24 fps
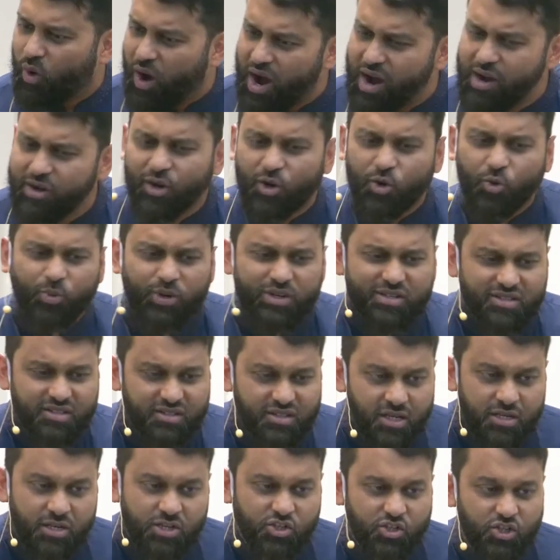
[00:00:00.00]
Why are we
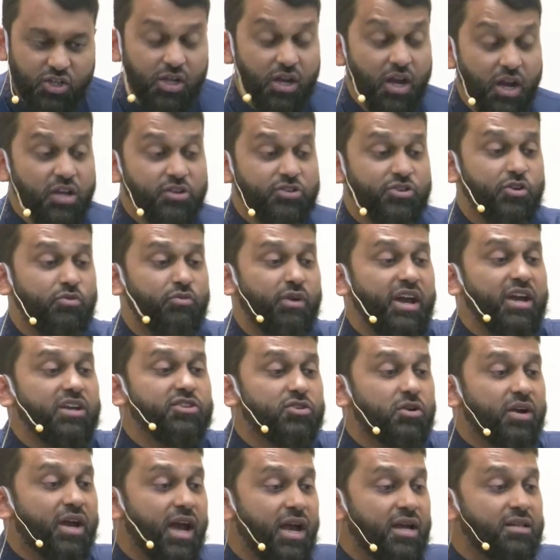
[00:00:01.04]
stingy to
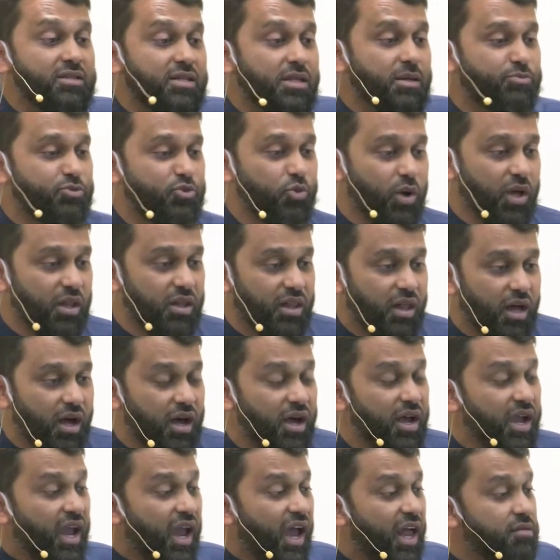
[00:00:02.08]
raise our hands up to
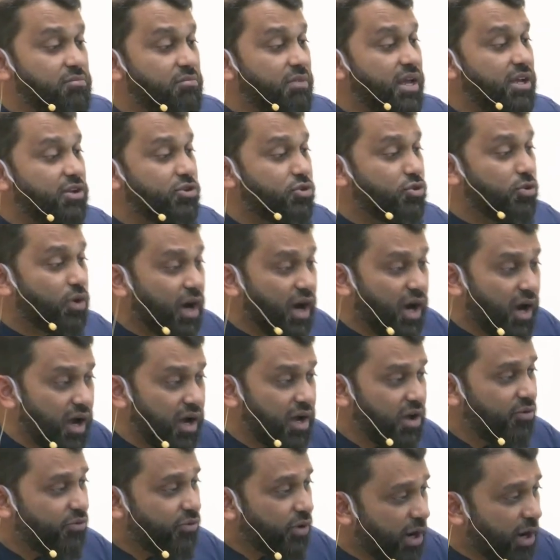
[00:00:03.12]
Allah and make dua
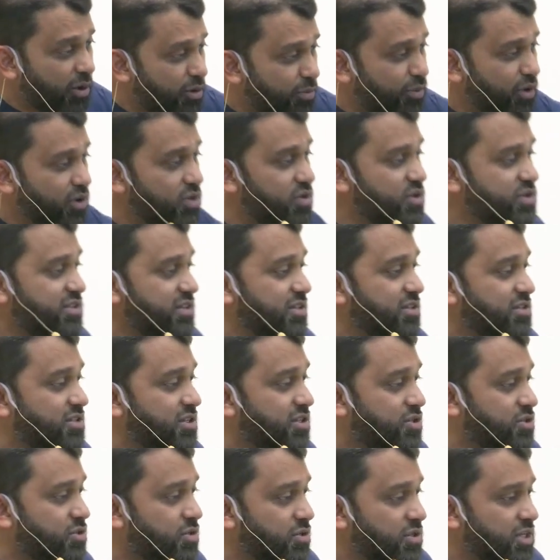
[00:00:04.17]
for our brothers and
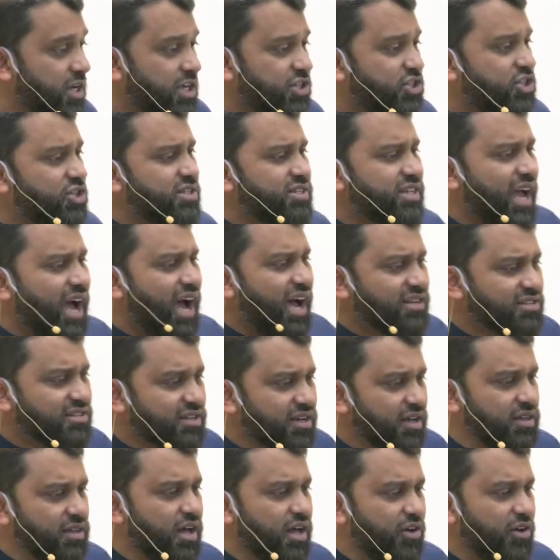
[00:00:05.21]
sisters? Just
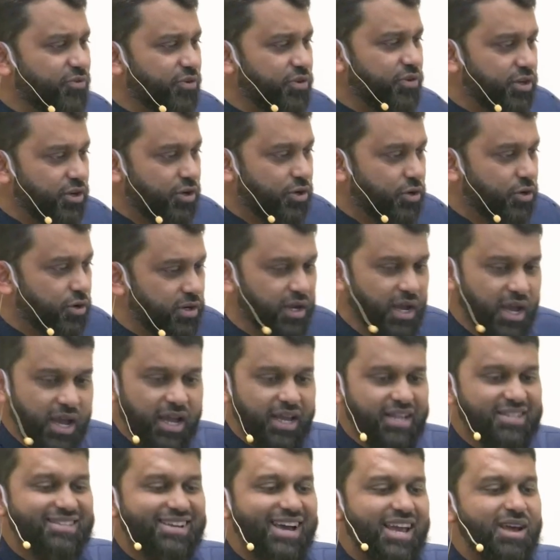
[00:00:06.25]
ask Allah for the good.
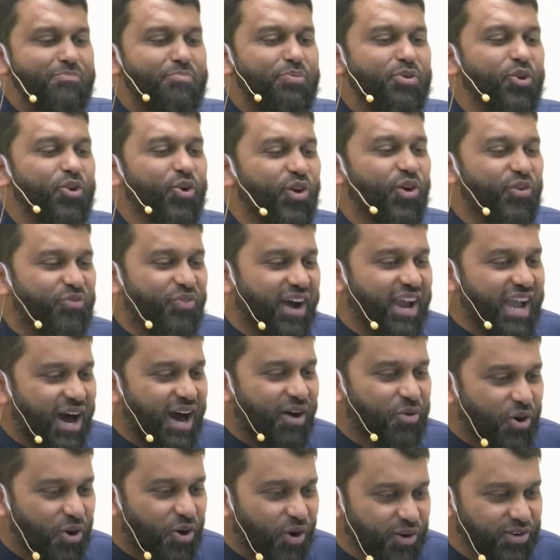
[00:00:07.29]
It's going to purify
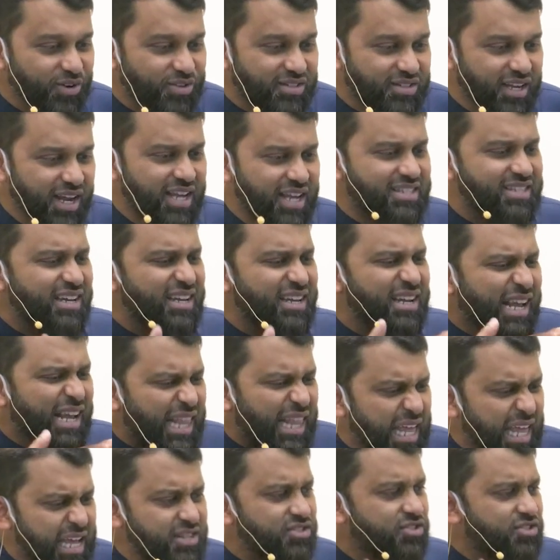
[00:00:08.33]
our hearts. It's going to
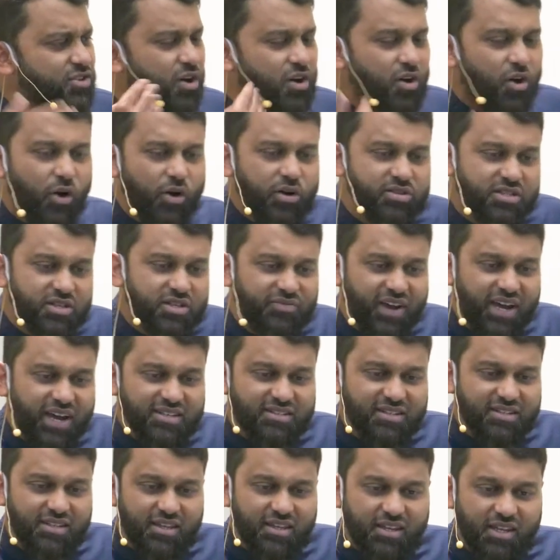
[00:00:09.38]
cleanse our hearts of
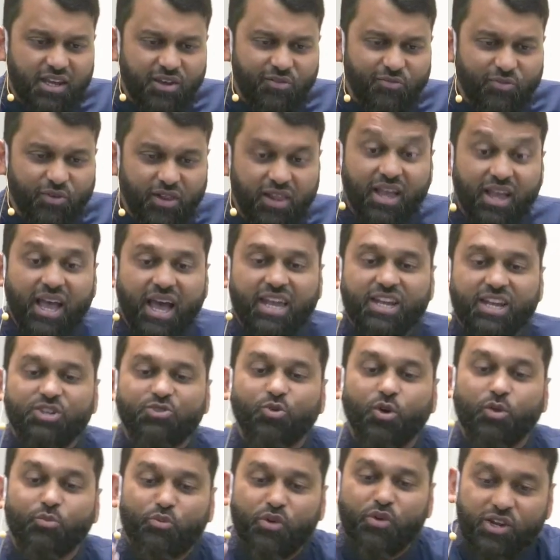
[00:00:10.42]
hasad and evil, and
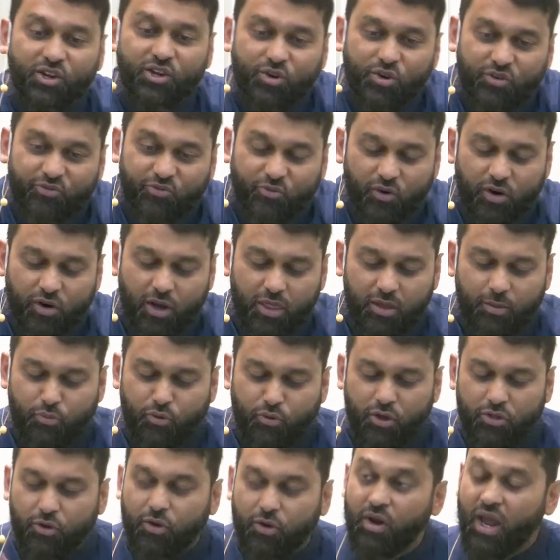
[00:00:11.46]
it will bring good for the
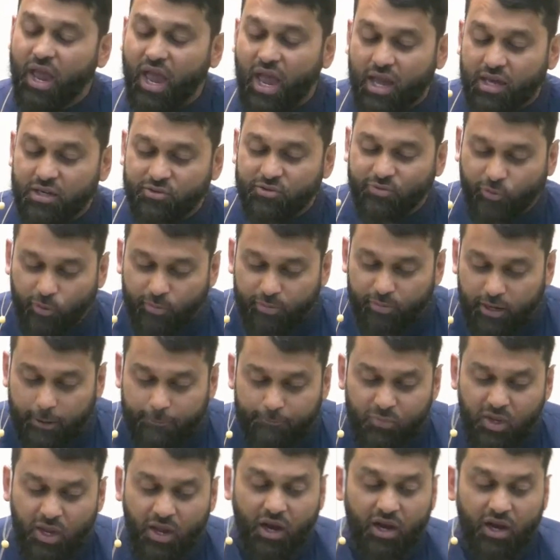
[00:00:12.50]
brother and for me.